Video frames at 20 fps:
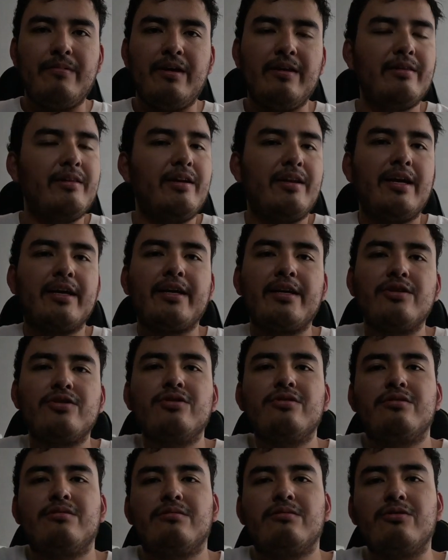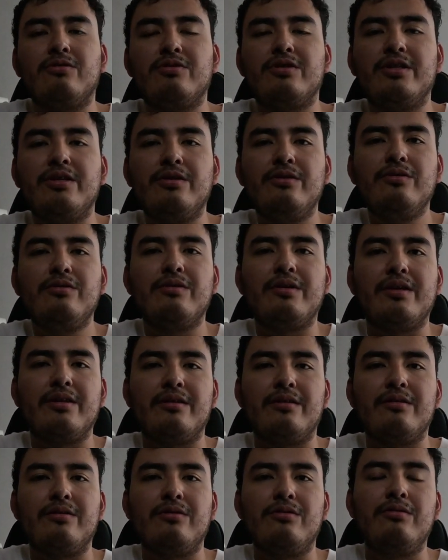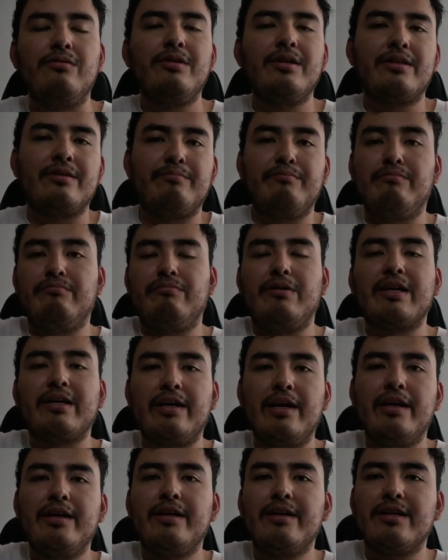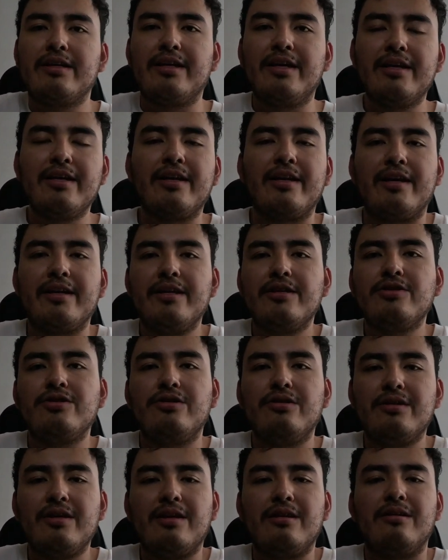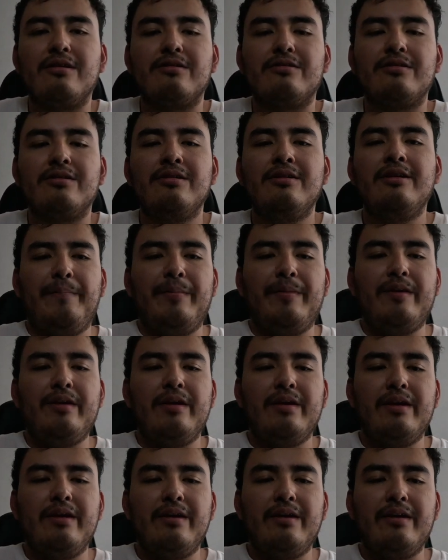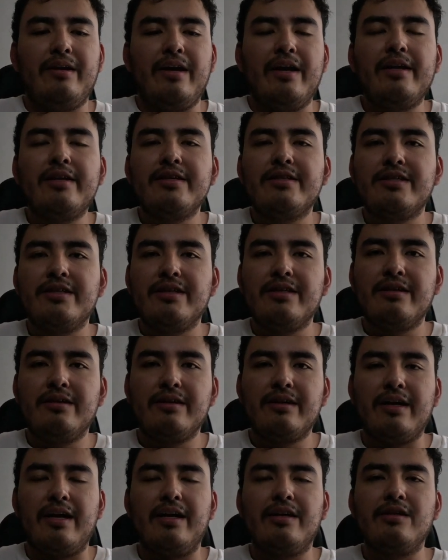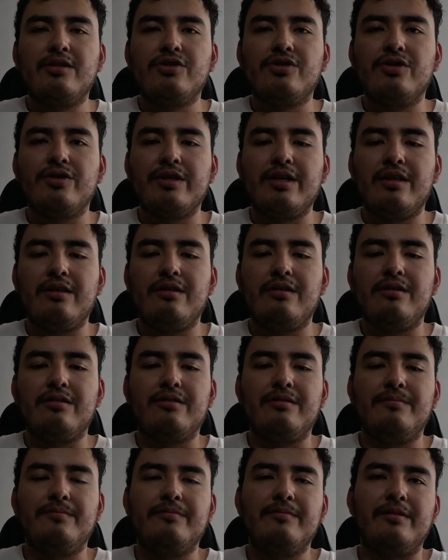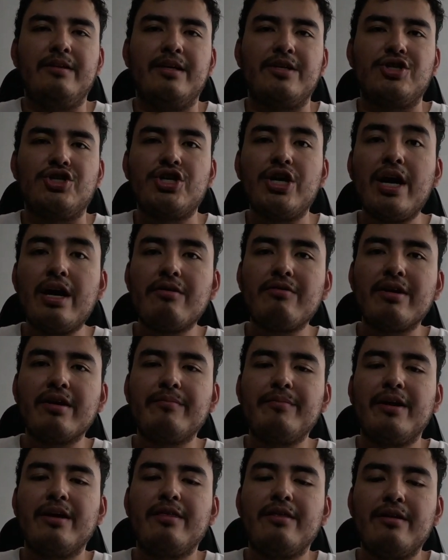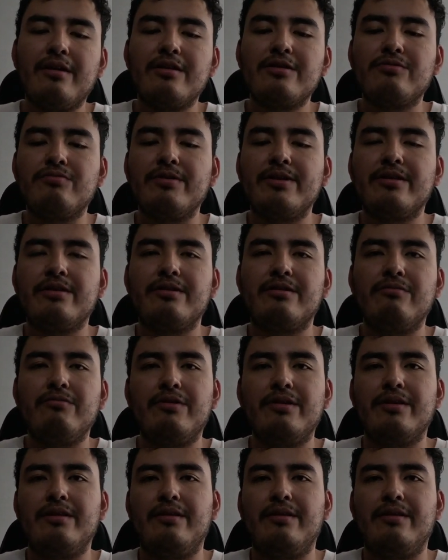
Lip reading: And then I can just continue and do it again and again, and I enjoy a lot the editing. I enjoy a lot the sharing my thoughts with